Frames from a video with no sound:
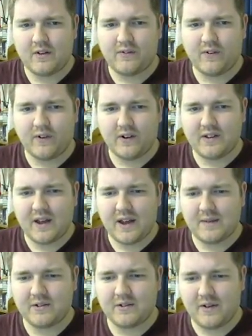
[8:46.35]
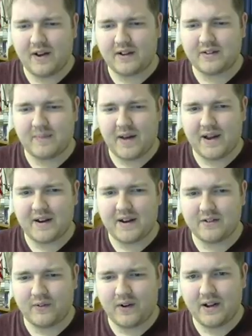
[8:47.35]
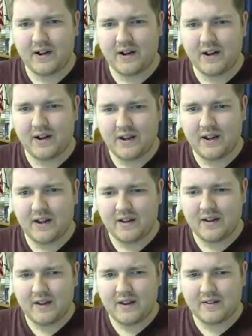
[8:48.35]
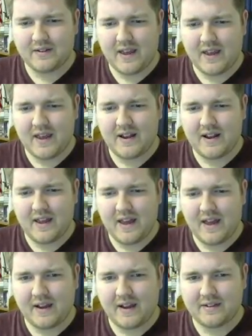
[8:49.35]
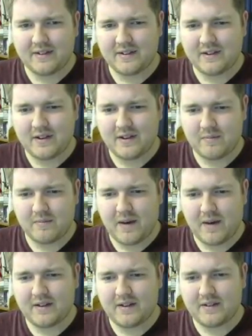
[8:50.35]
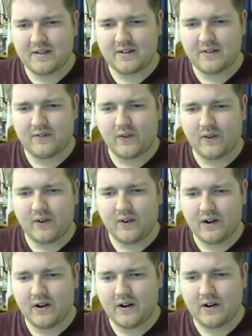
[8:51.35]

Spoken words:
4 times 2x minus 1 is 8x minus 4.